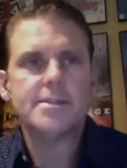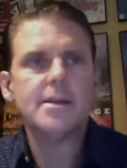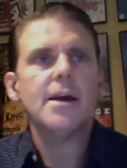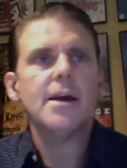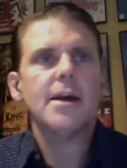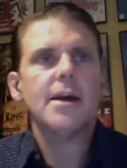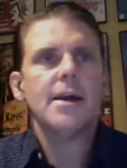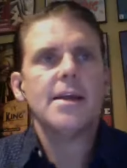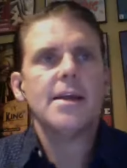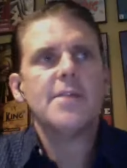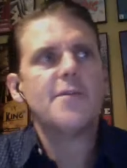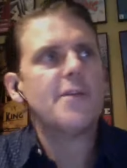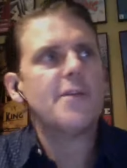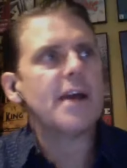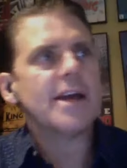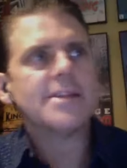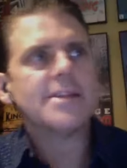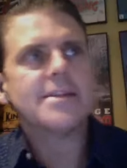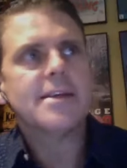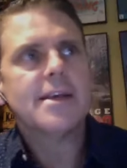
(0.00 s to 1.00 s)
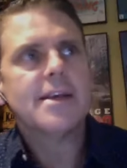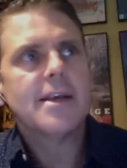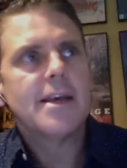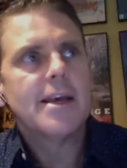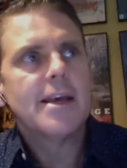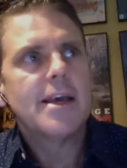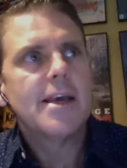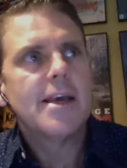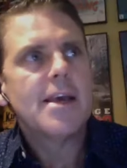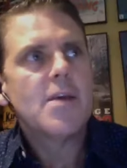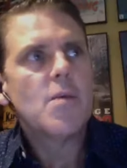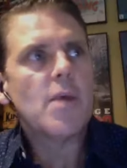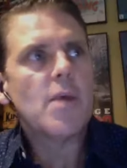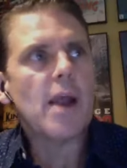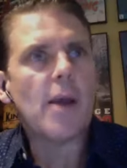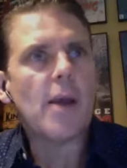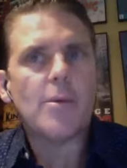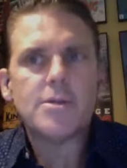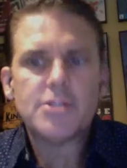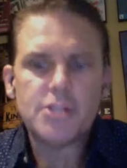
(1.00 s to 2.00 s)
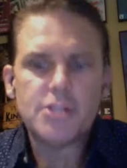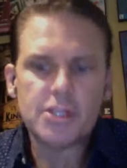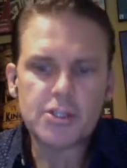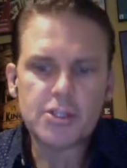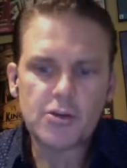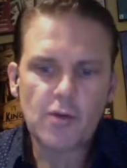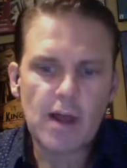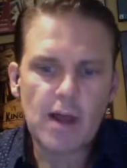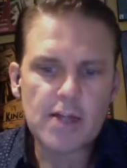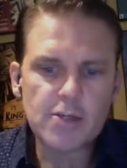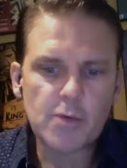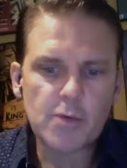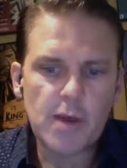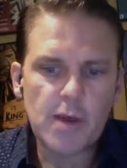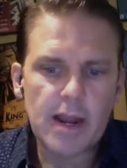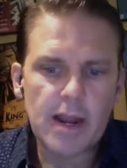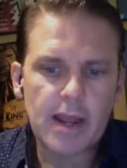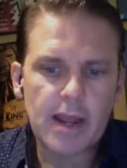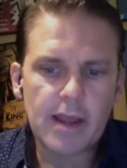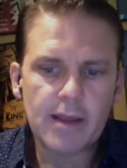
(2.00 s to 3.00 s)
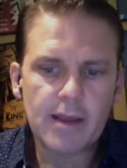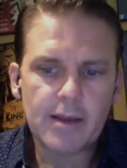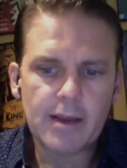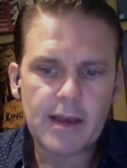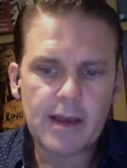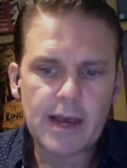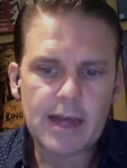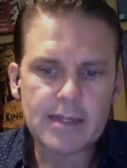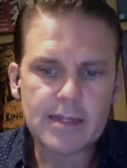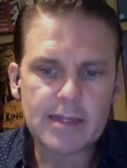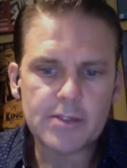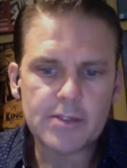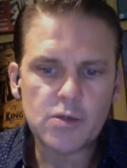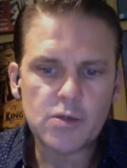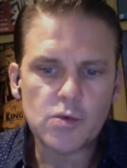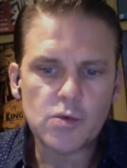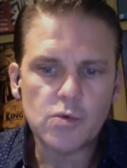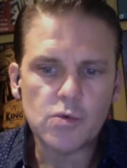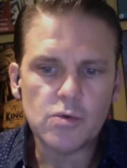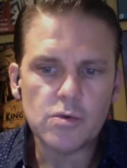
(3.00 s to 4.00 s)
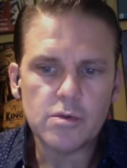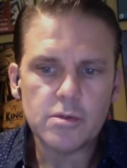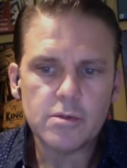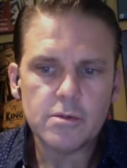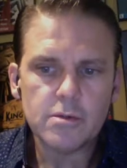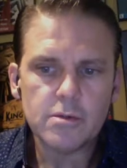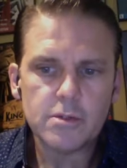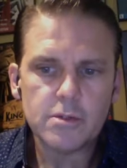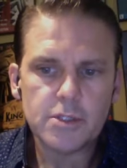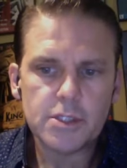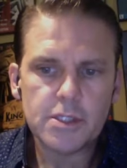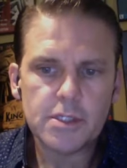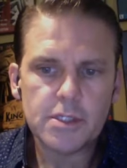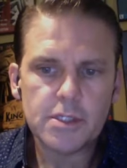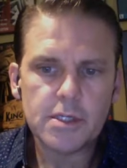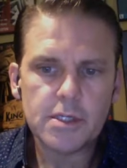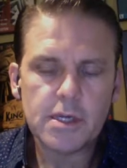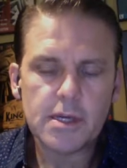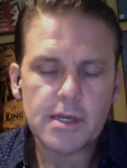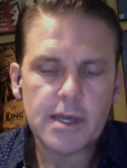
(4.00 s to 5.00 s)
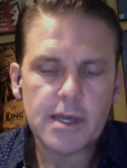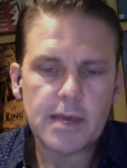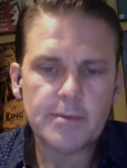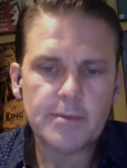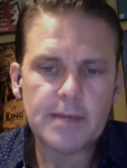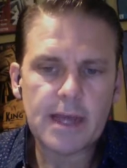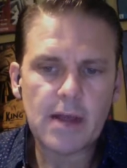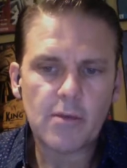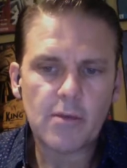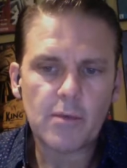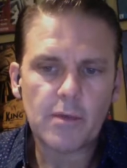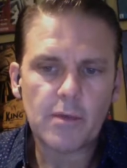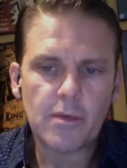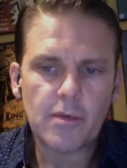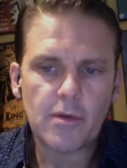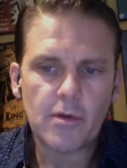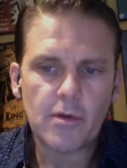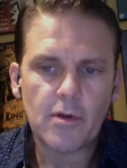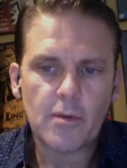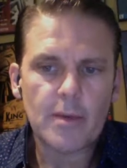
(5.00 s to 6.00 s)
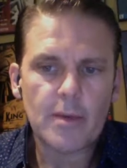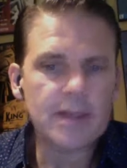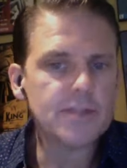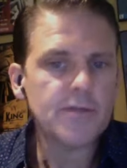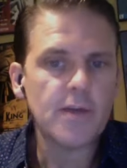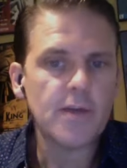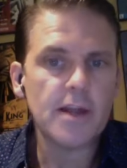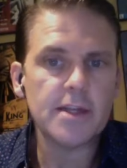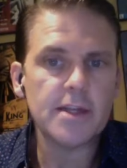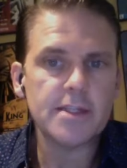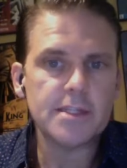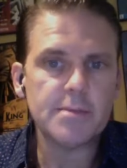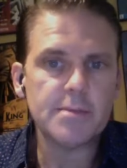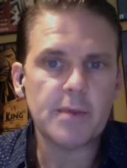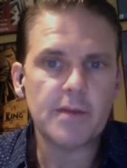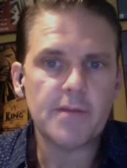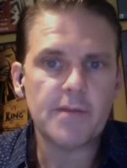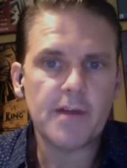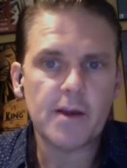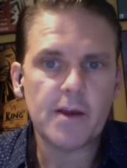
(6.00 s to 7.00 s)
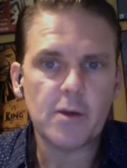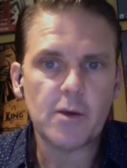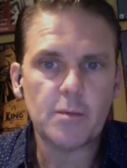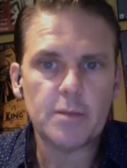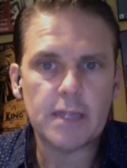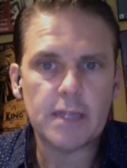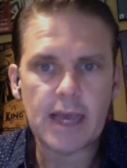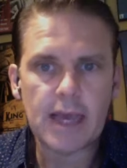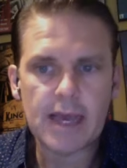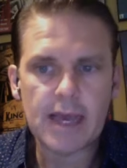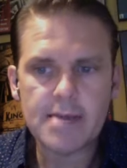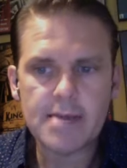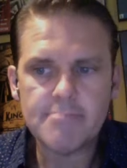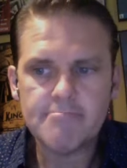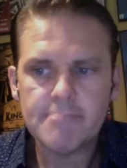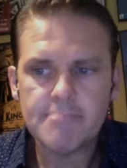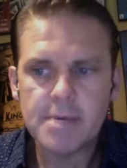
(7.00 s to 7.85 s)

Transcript: Uh, in fact, when I was just graduating acting school, she came down with her best friend to see my final play.